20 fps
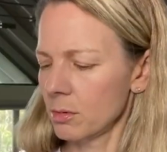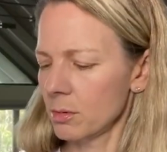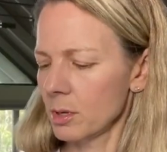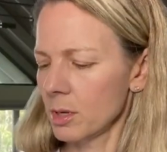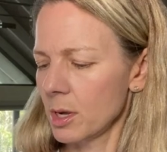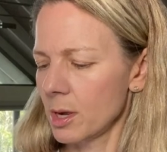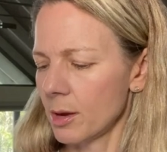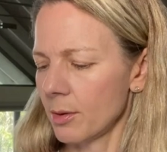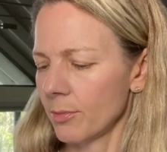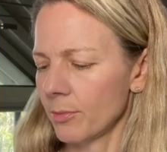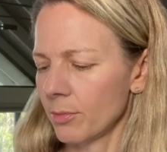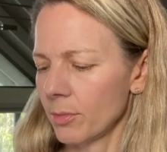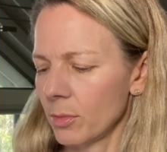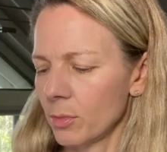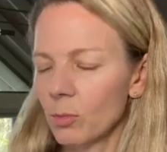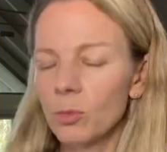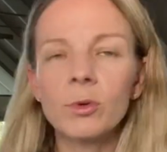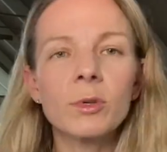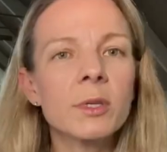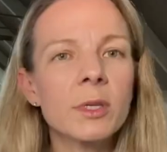yeah,
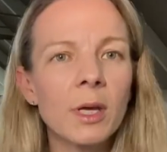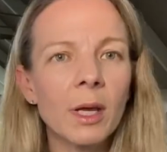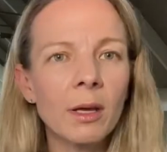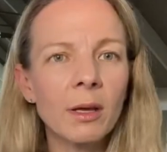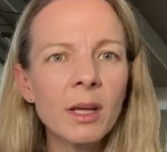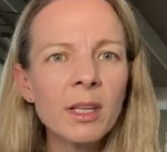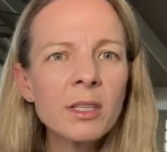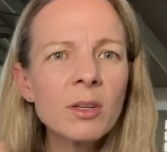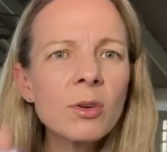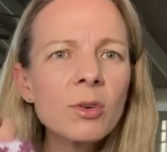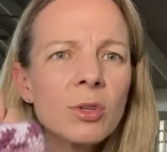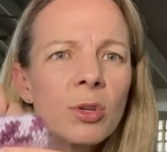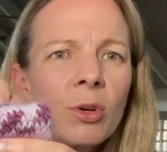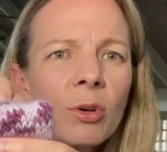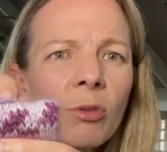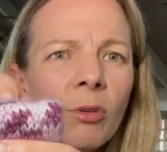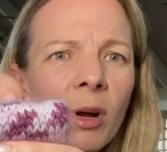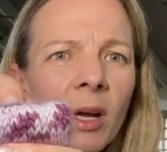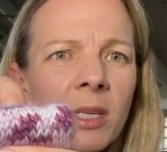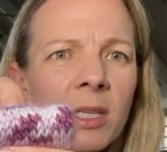we'll see. It's not too
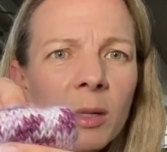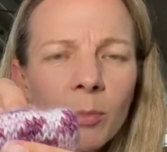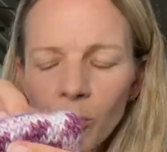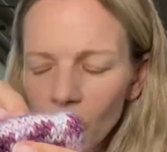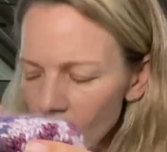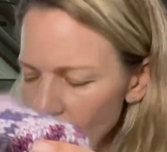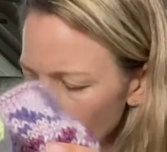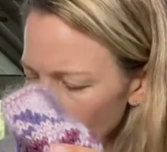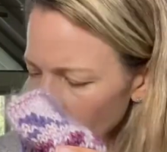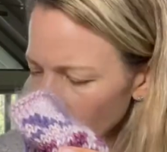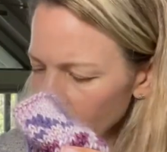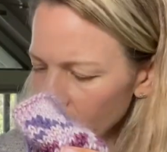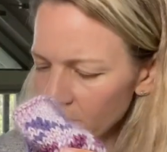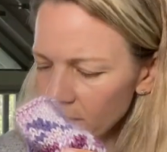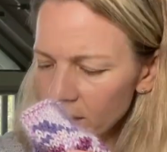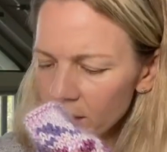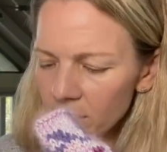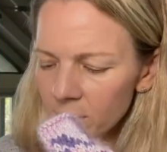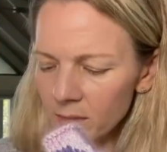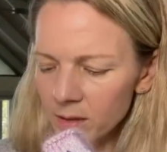crazy bright. Like I
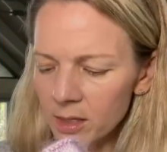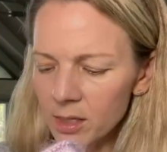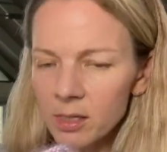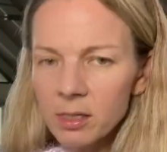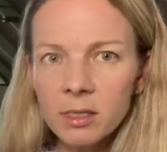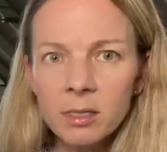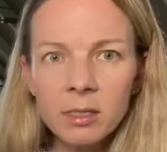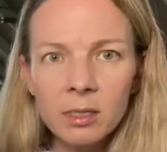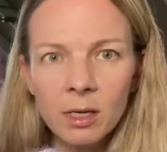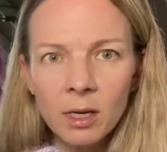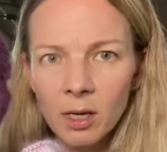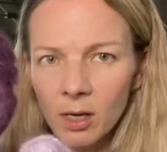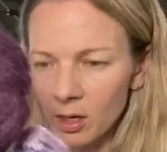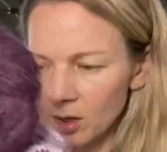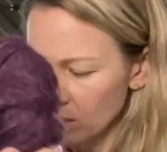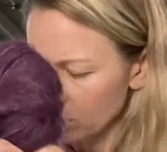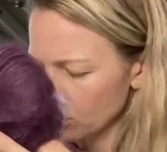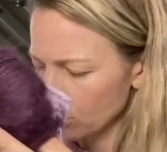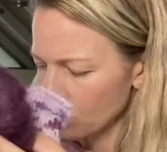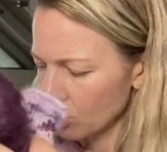think this
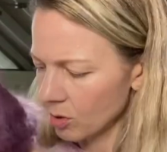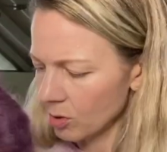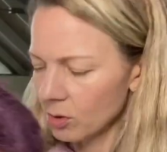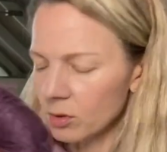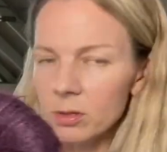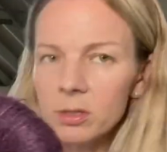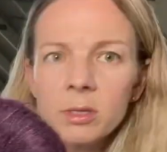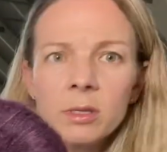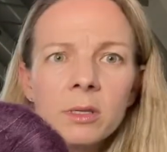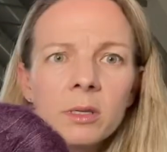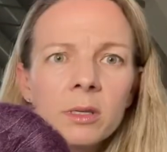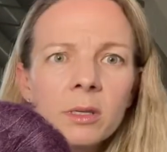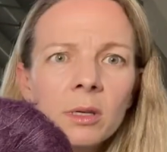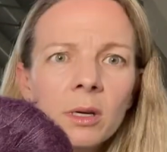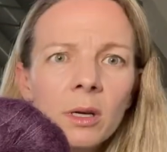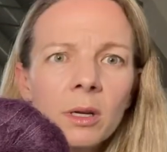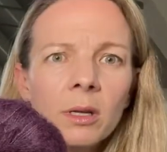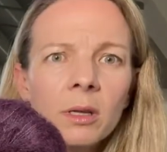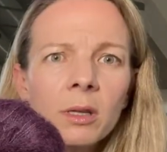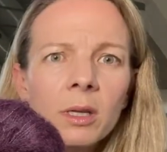tones
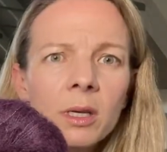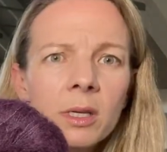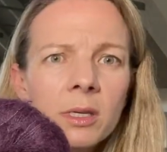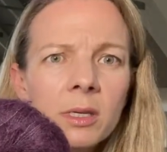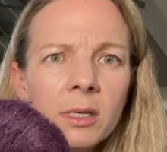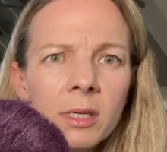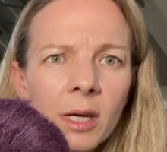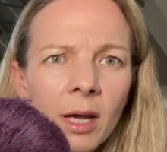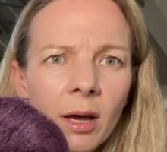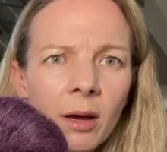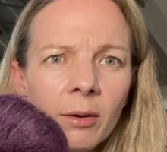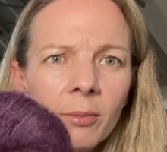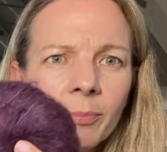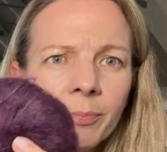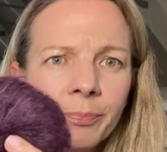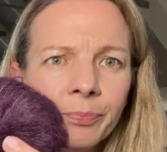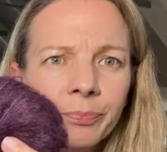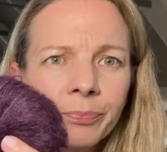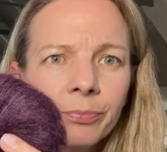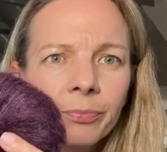this down.
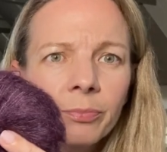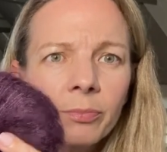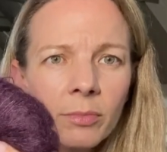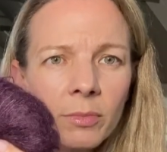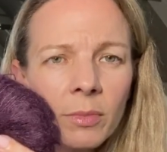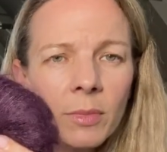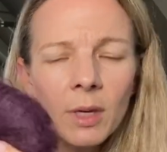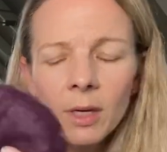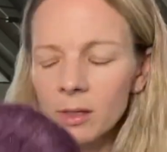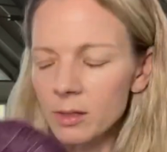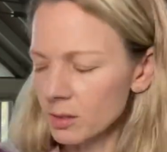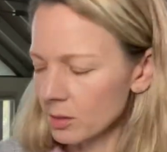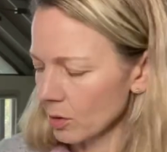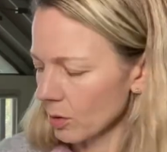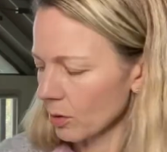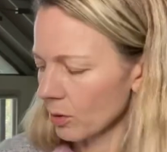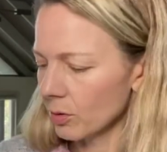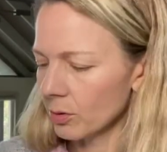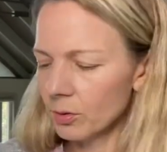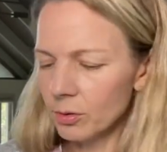So
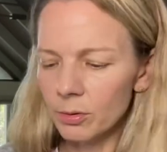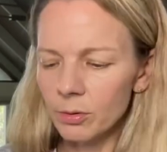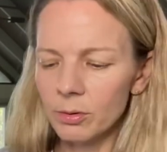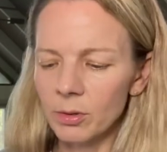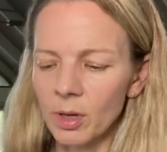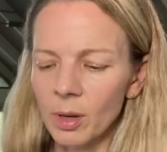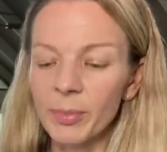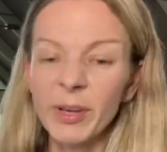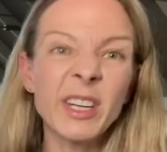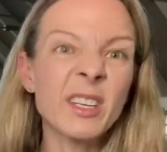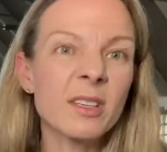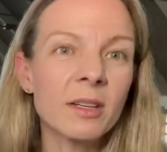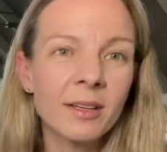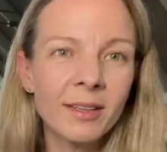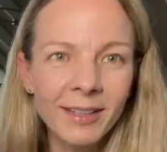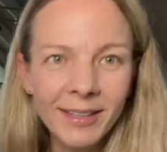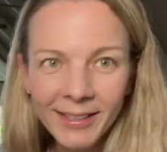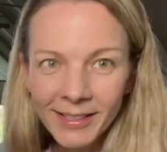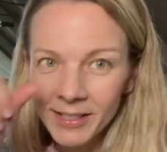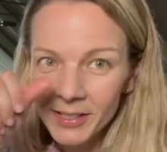a bit.
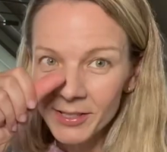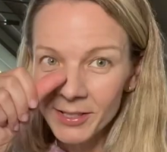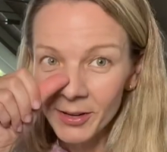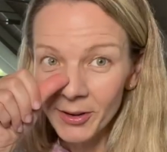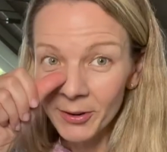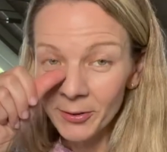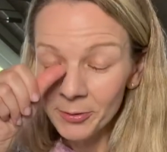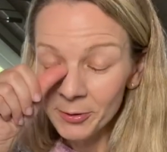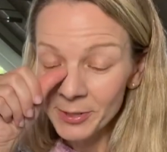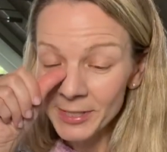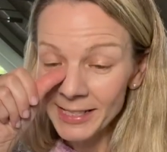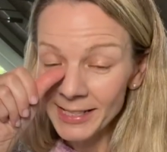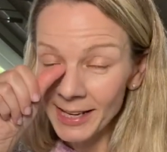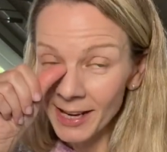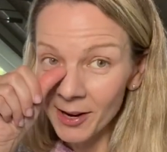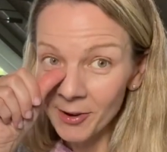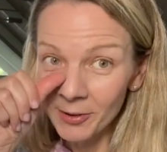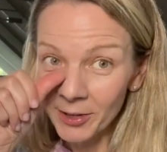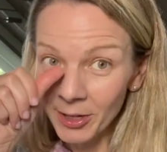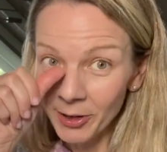So we'll see
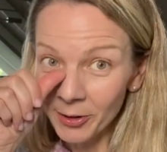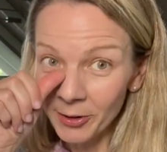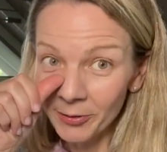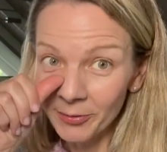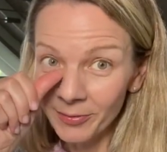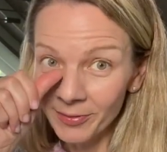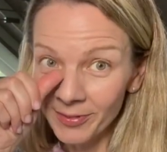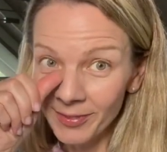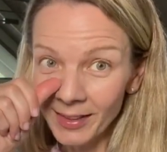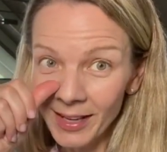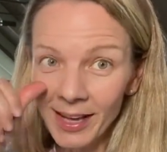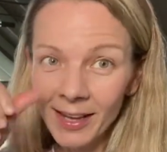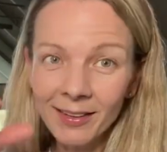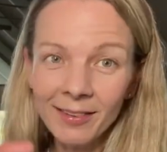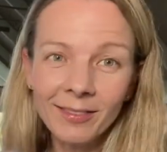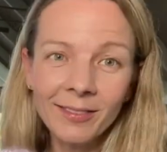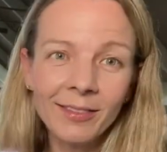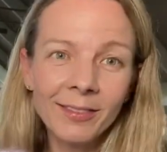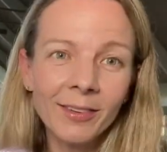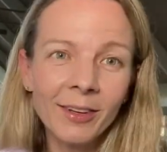how we go.
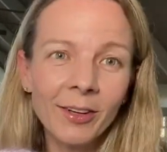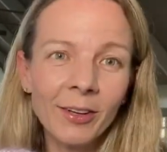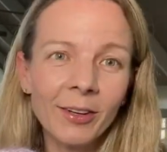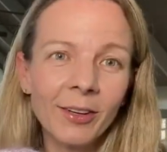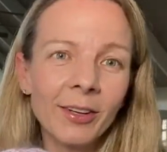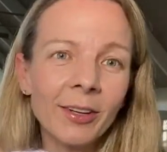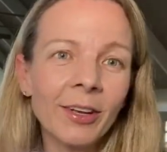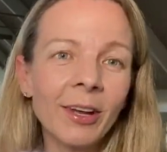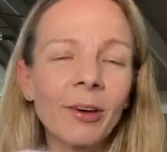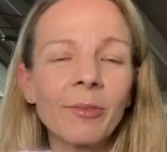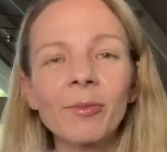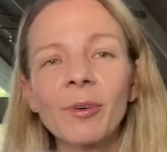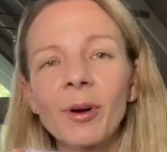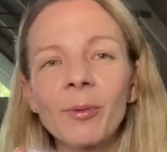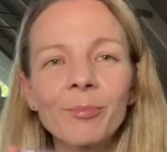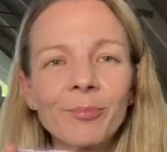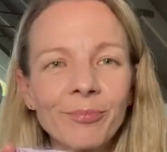And yeah, I